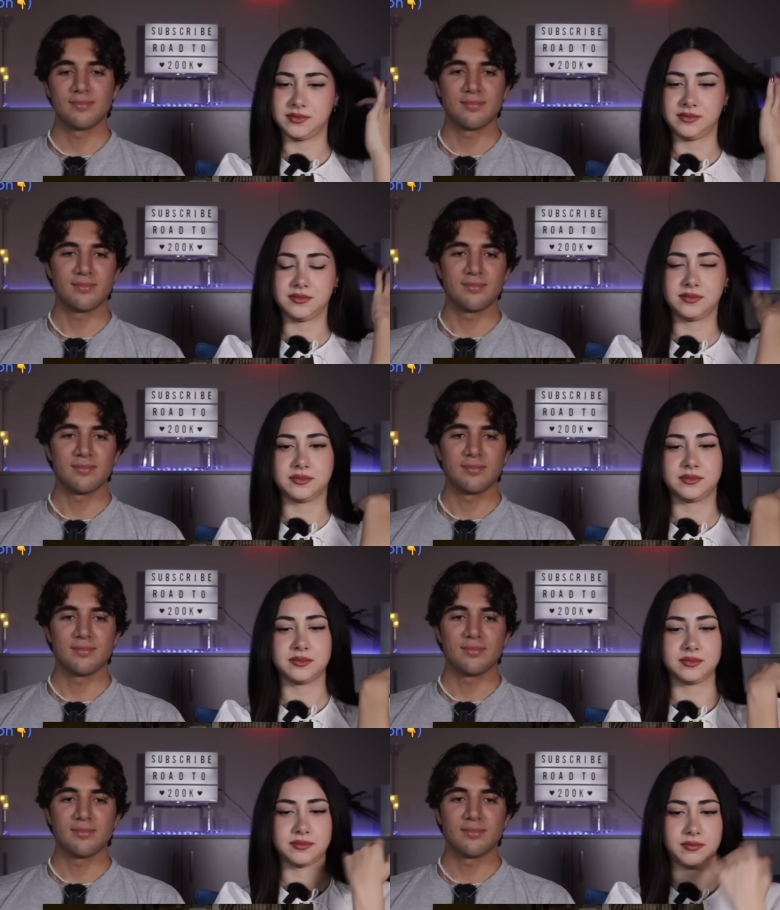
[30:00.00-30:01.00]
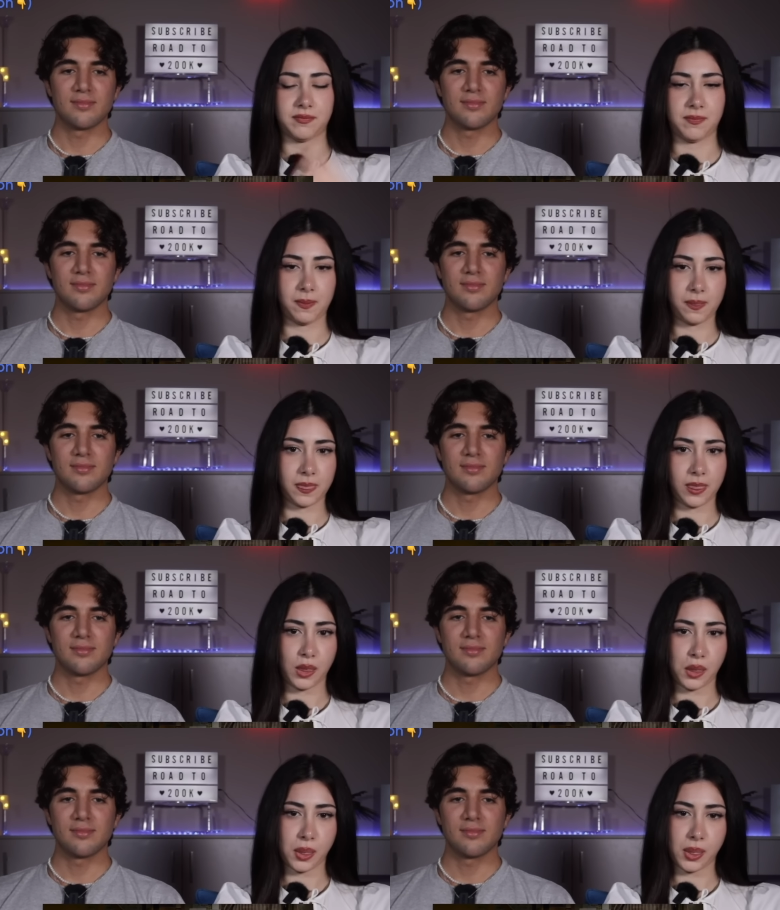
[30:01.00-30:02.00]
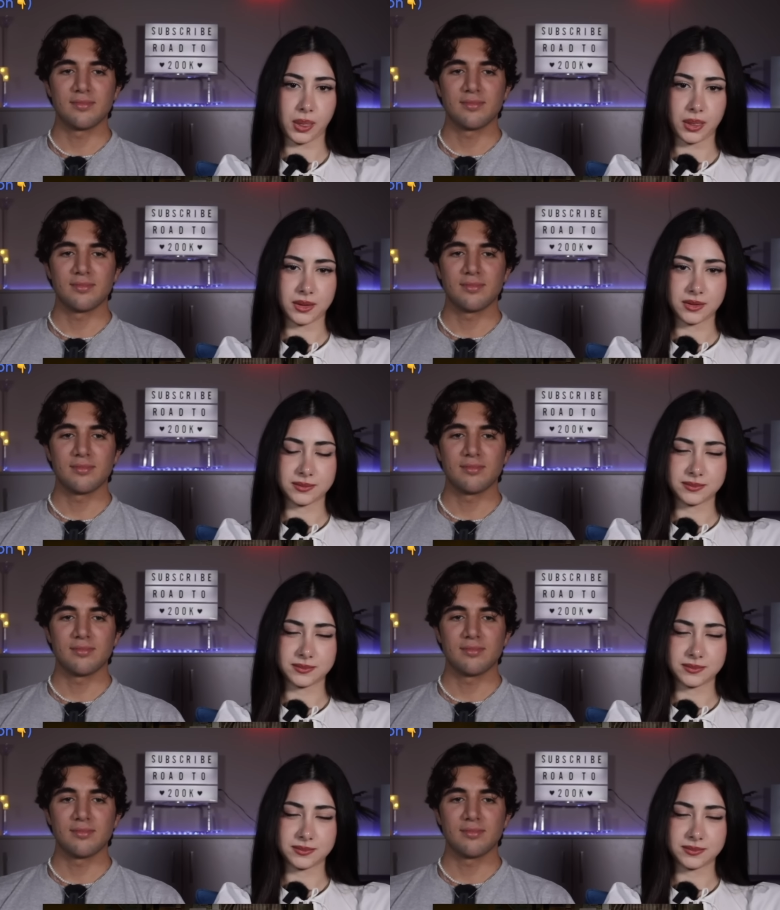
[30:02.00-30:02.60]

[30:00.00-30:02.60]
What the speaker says: [no speech]